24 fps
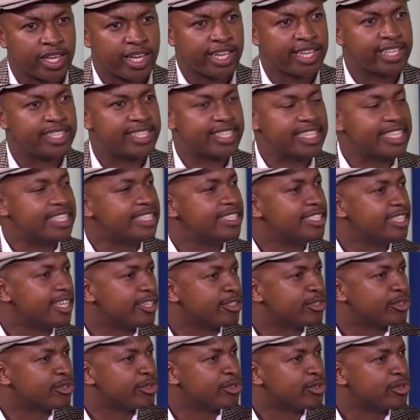It is easier
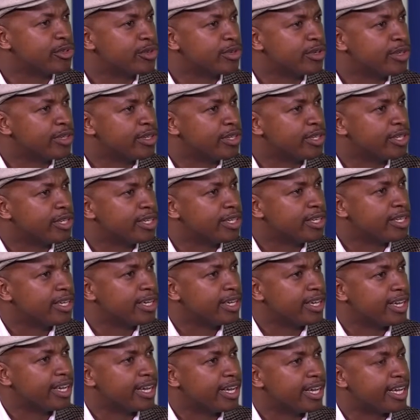to
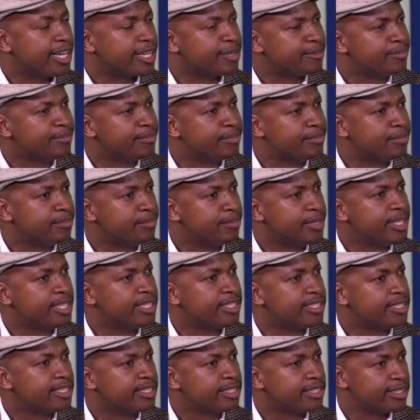um,
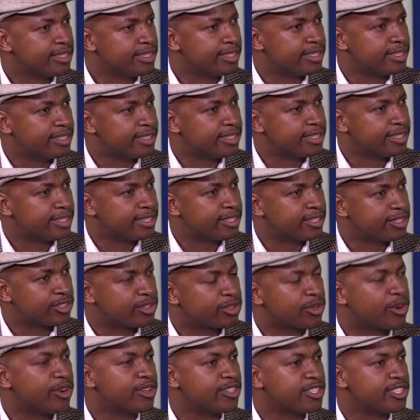build
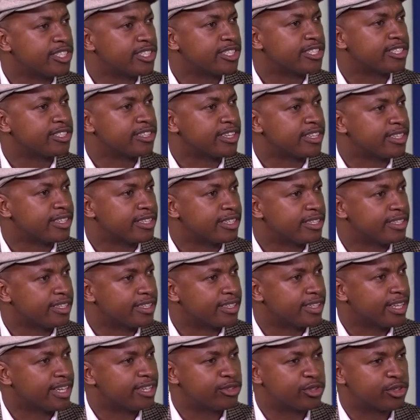strong children
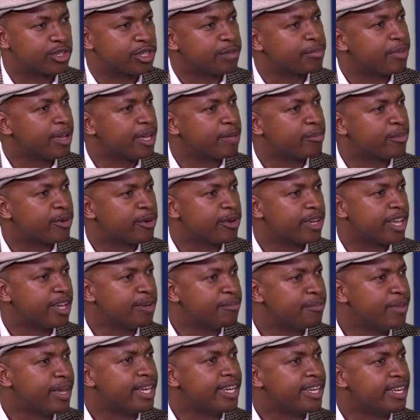mm. than to mm. repair
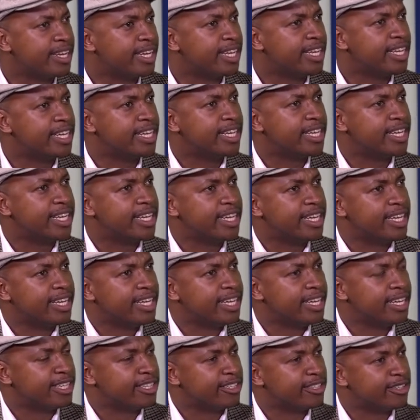broken
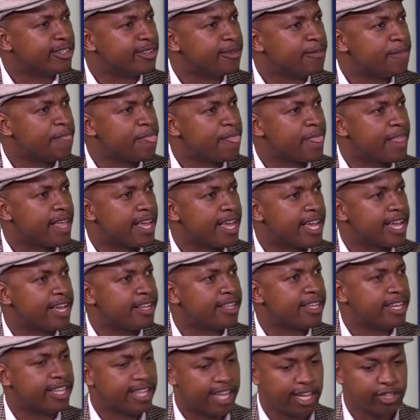men. Mm. You know? I like
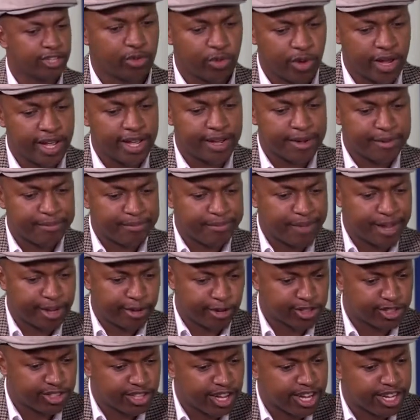uh, that. why my
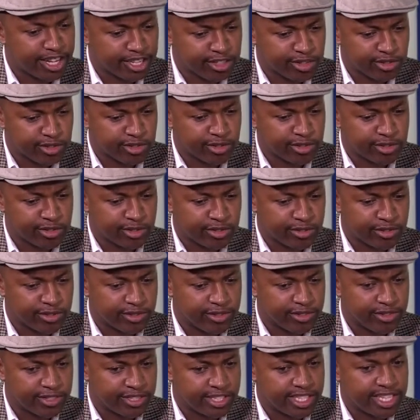concern is to
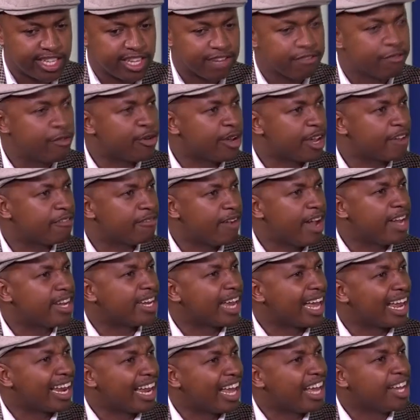see if we can find
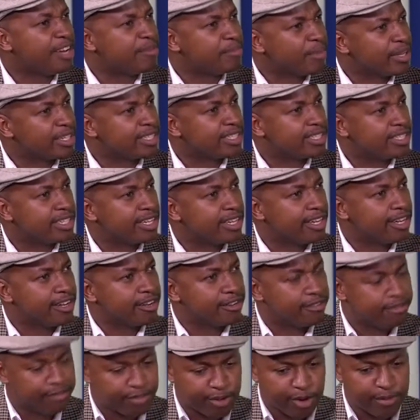an alignment.
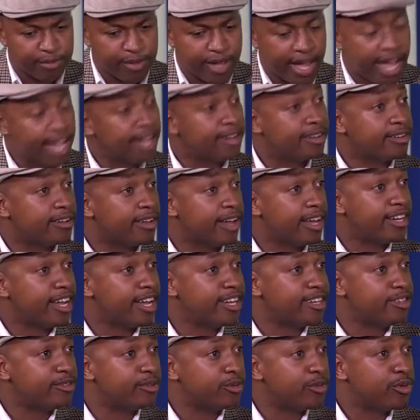Yes. From, and, and,
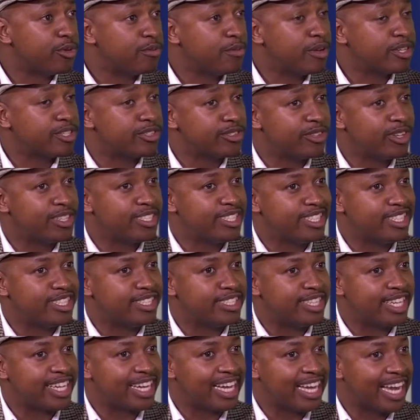and we must
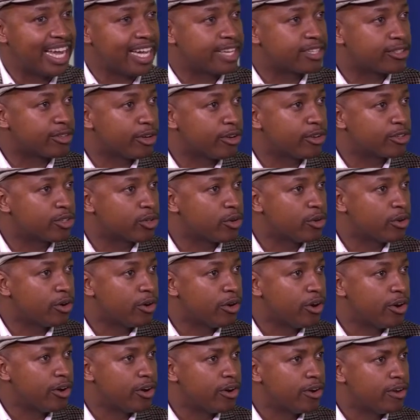not neglect
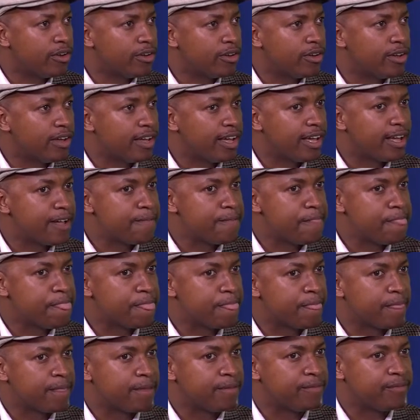also
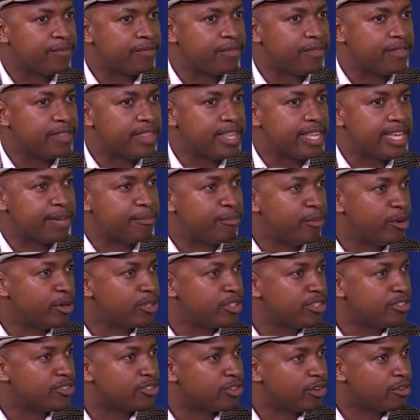um, the
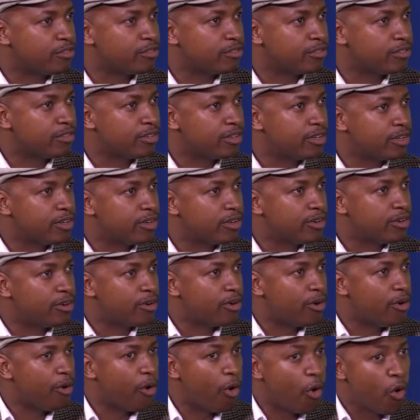importance of
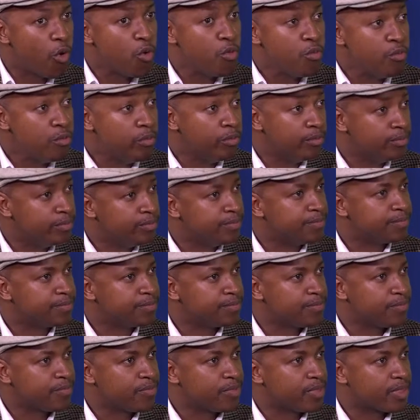home.
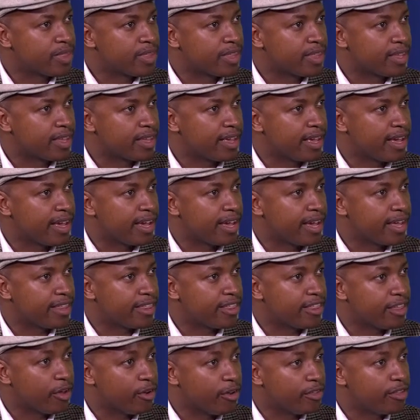Uh,
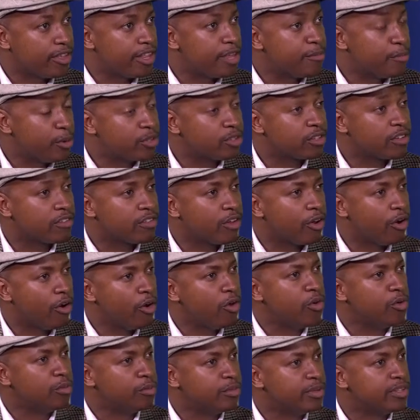the, the, importance of the
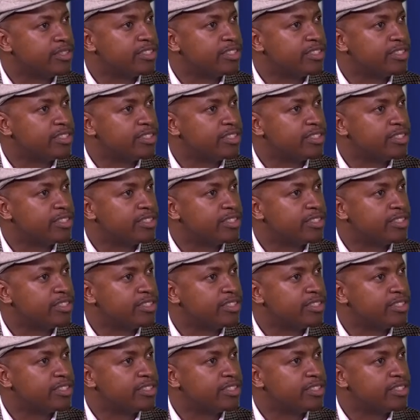home mm.